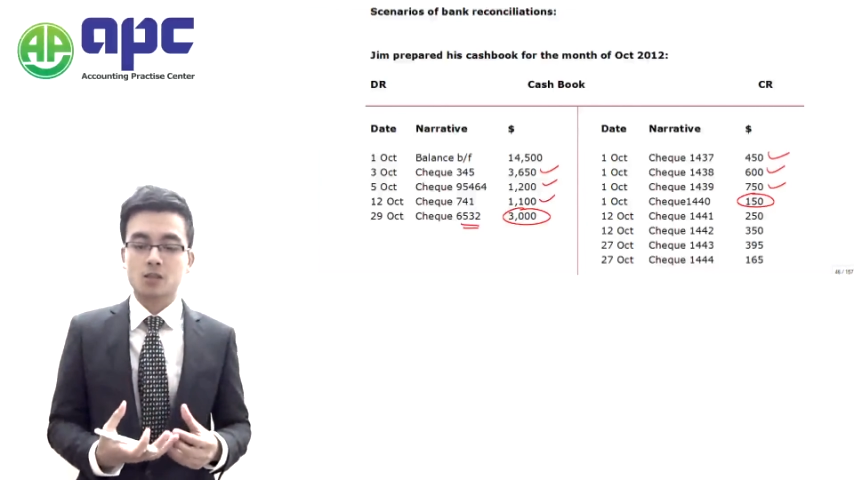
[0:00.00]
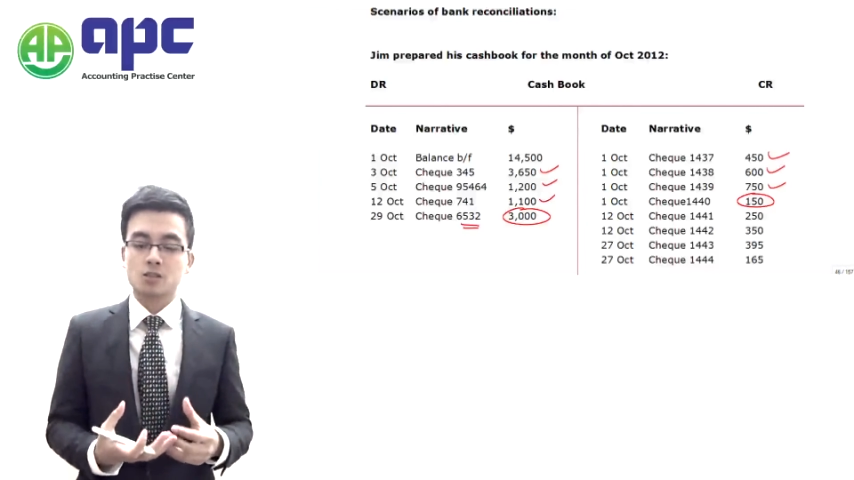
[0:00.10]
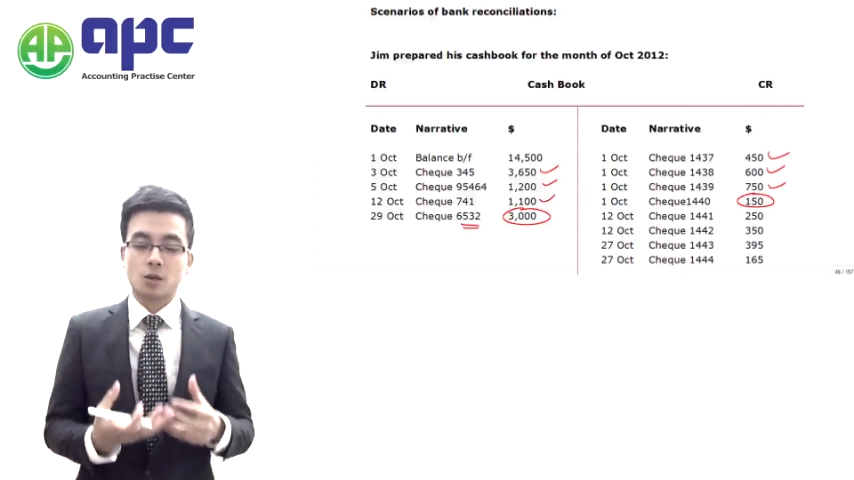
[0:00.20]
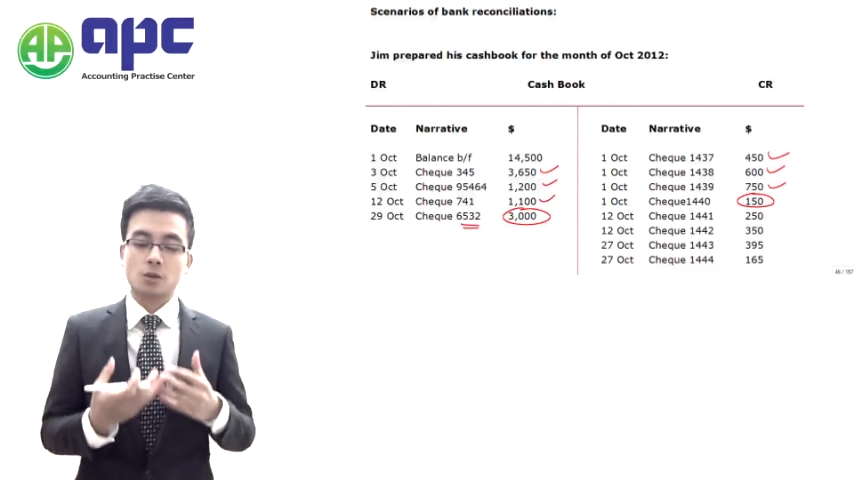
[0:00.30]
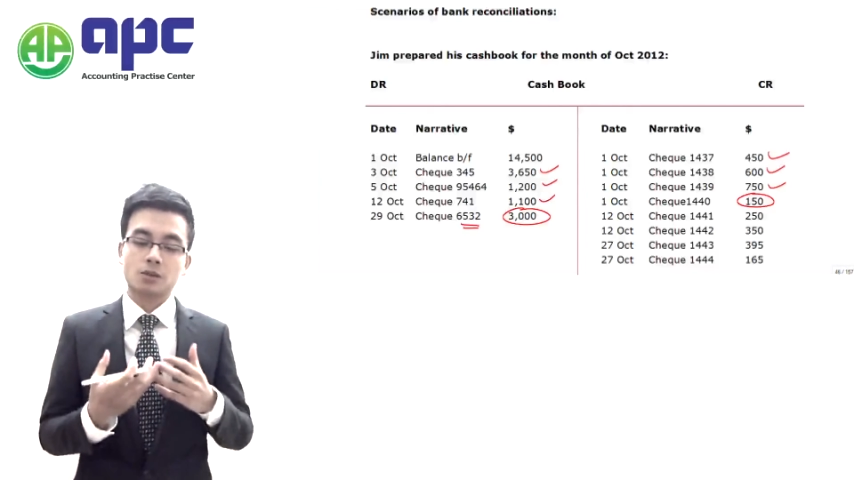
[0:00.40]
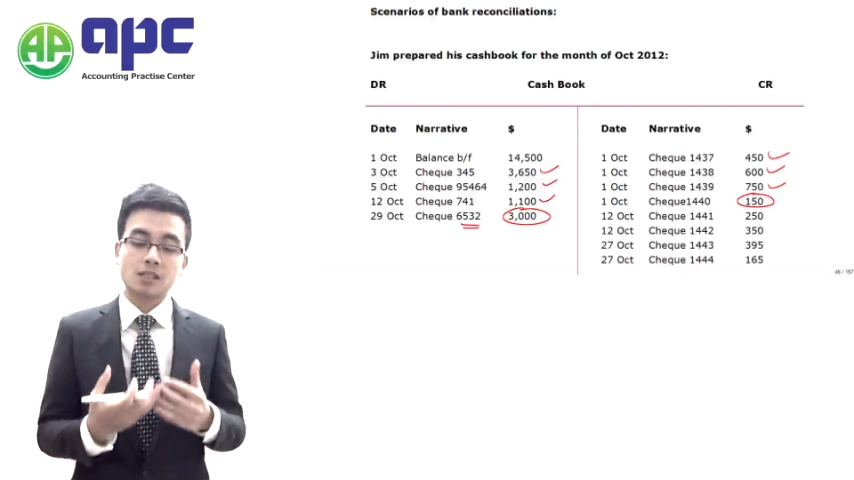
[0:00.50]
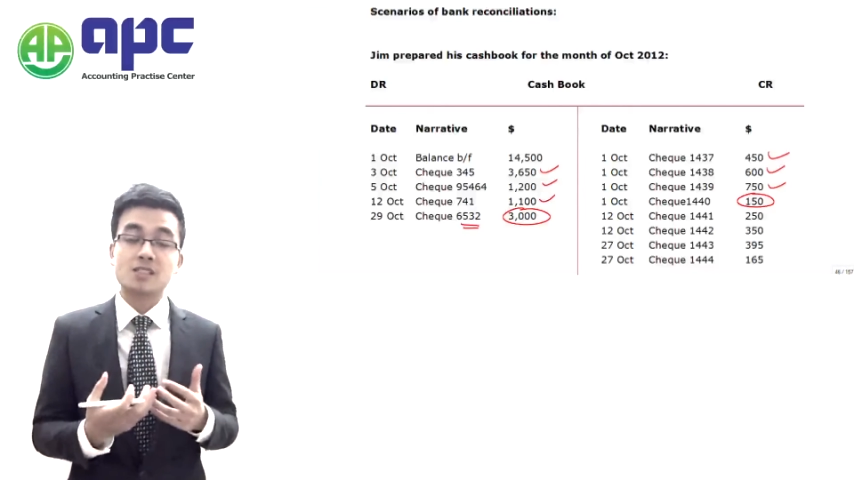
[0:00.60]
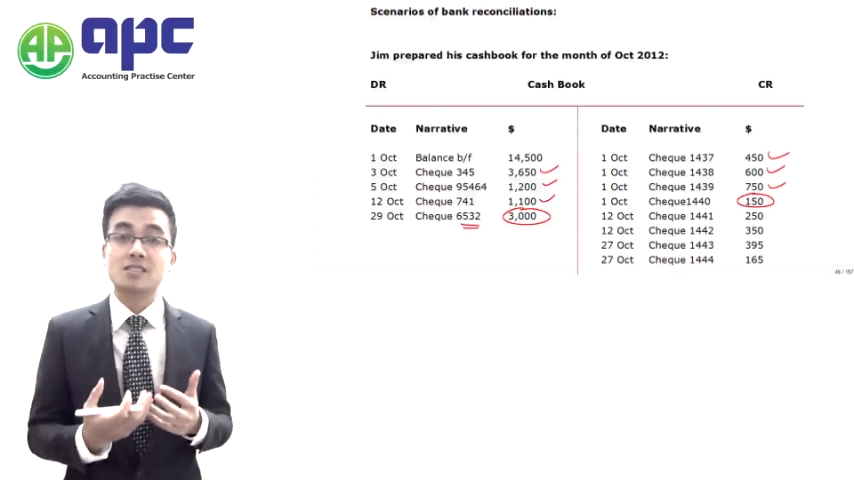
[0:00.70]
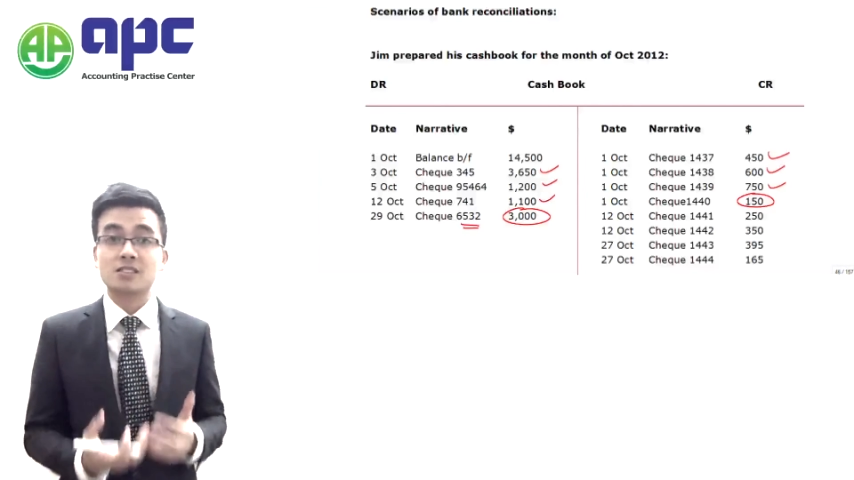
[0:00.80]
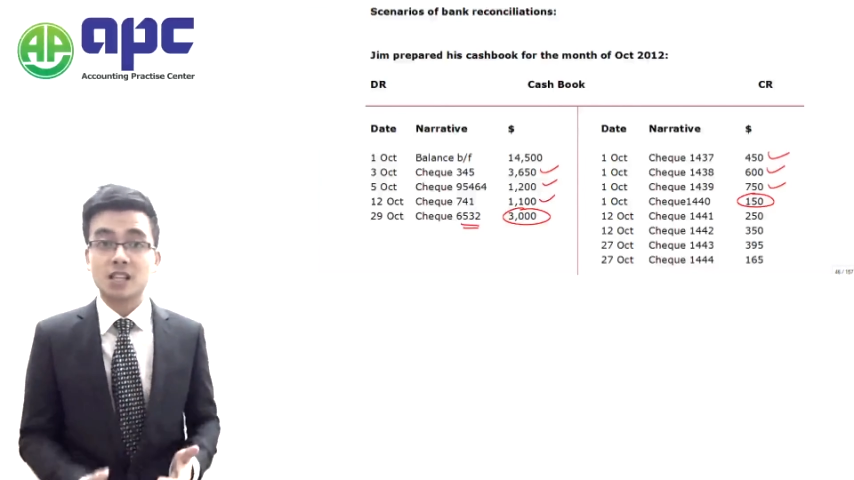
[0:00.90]
So this
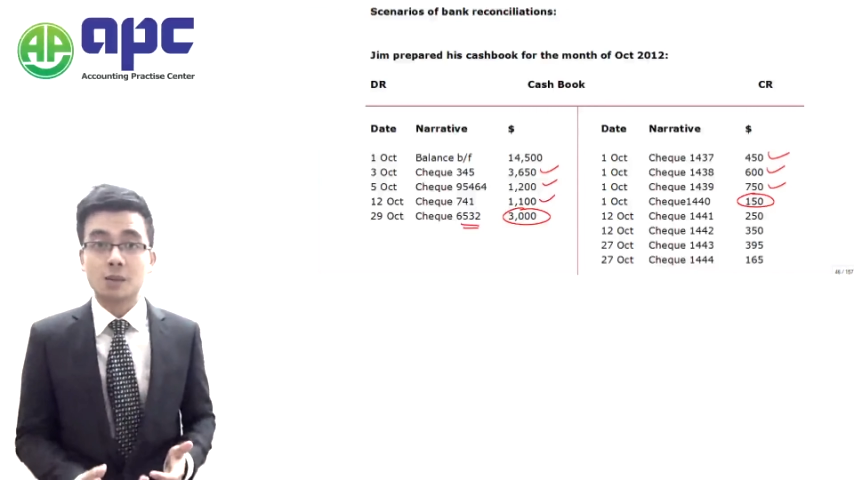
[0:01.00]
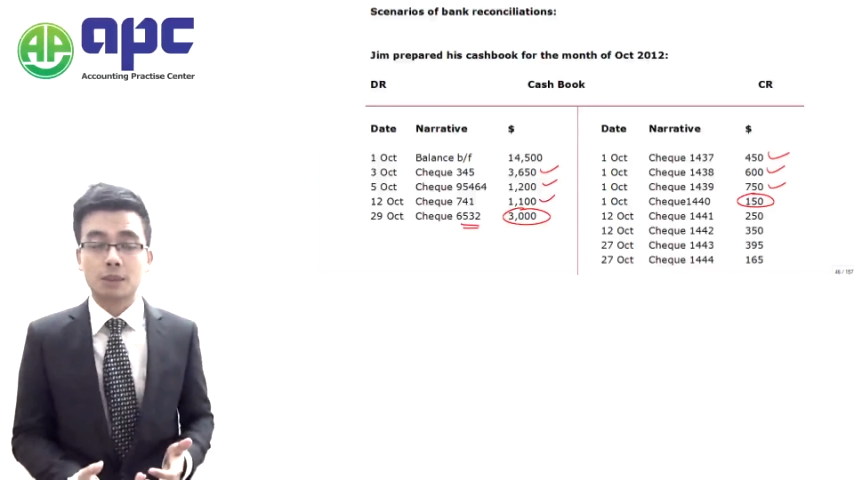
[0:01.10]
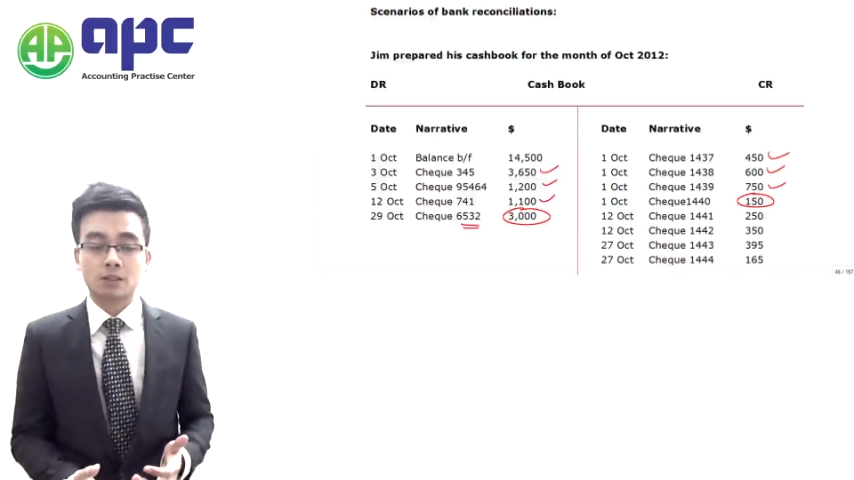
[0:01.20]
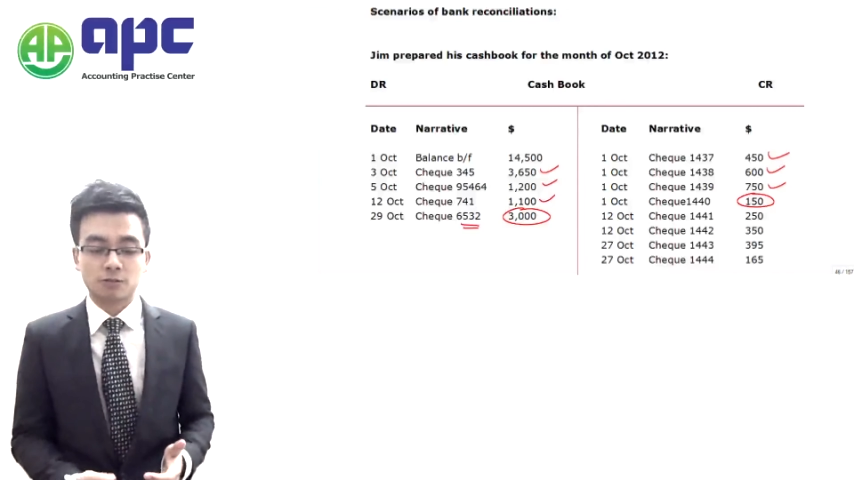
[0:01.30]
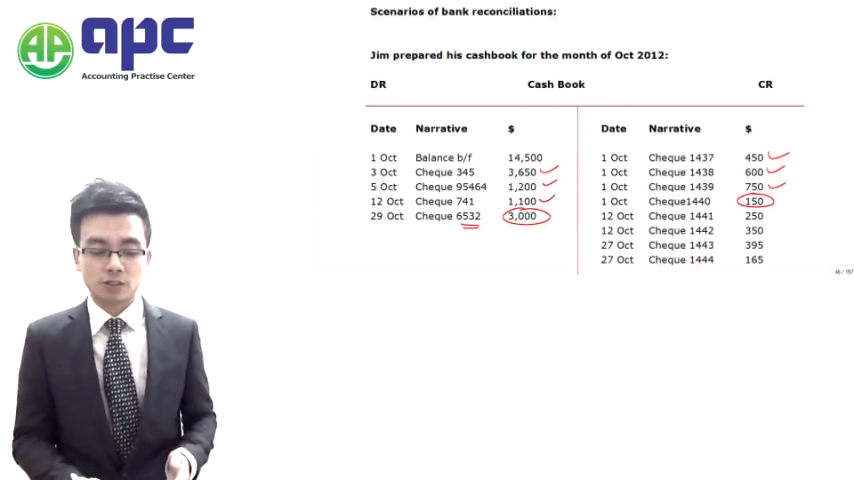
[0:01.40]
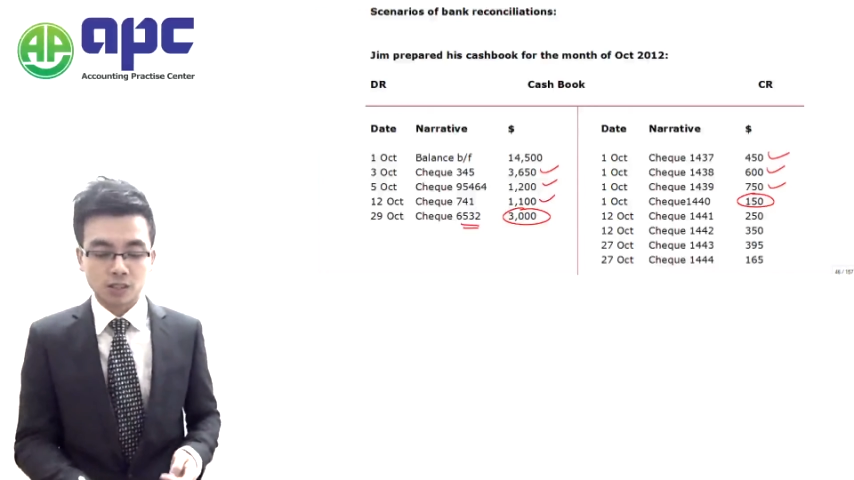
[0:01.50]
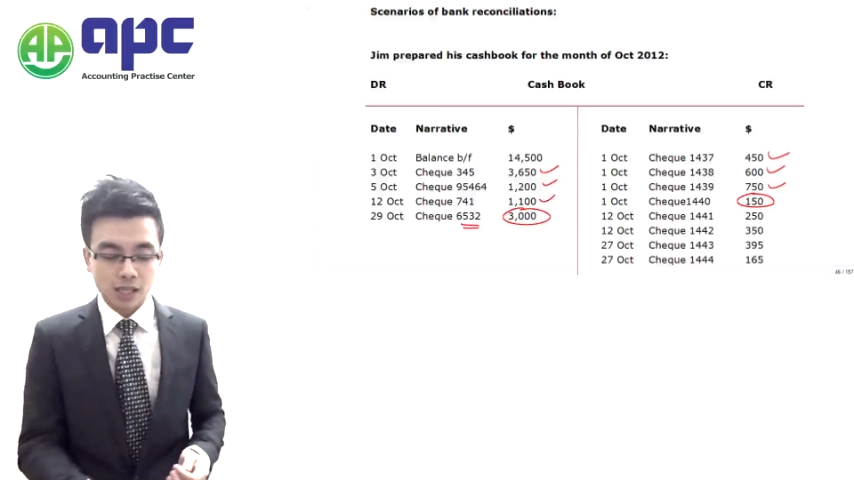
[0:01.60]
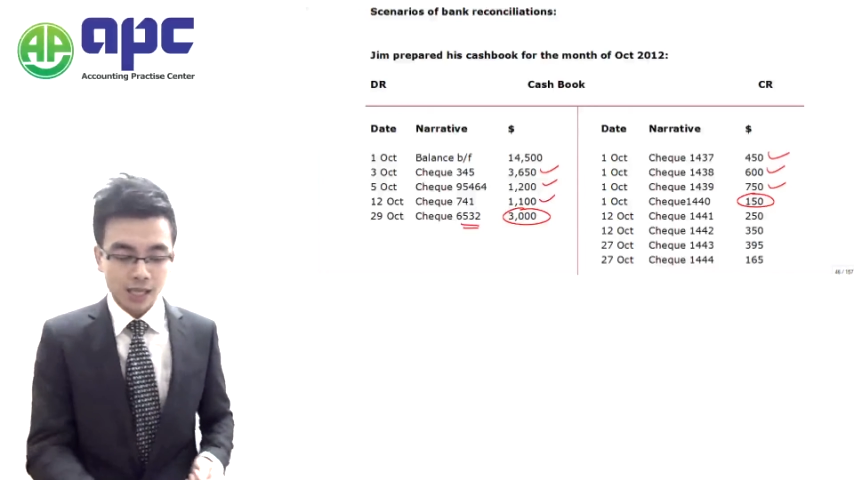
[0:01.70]
is the timing difference,